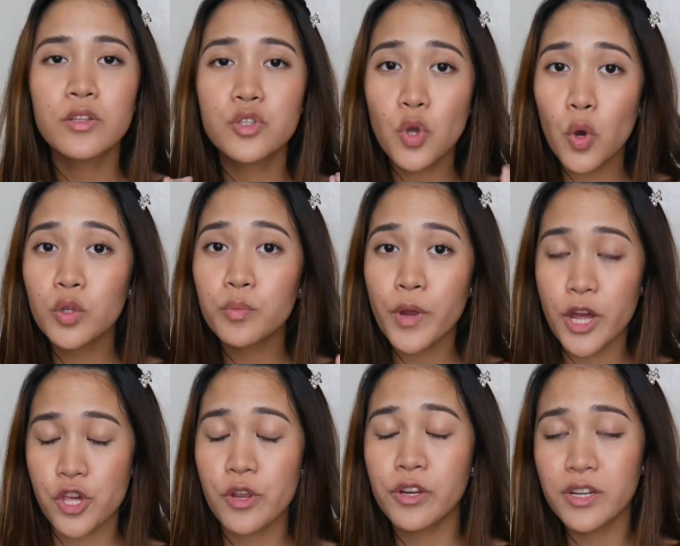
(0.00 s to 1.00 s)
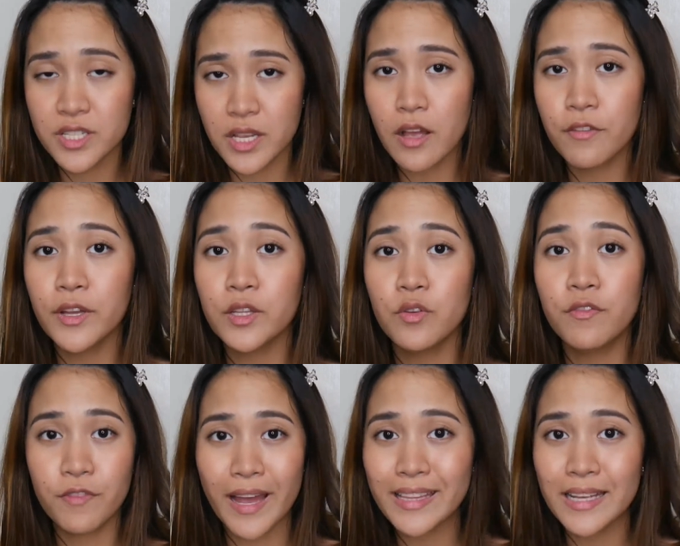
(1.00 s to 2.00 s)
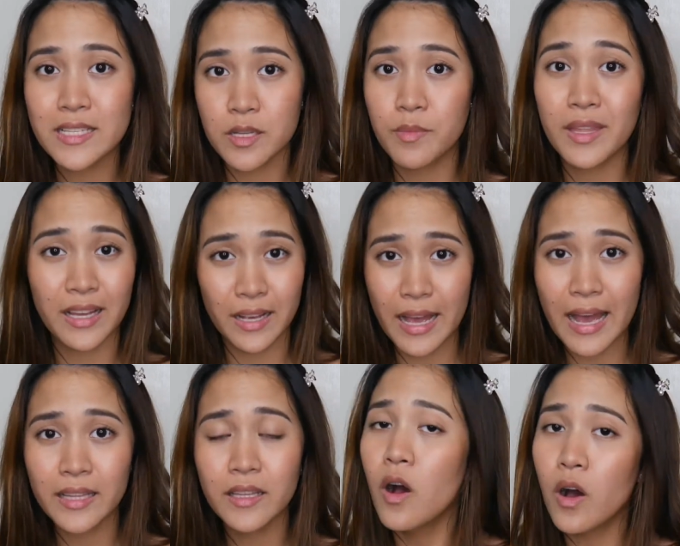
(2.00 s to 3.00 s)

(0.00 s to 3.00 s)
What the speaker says: Don't pressure yourself into finding something agad.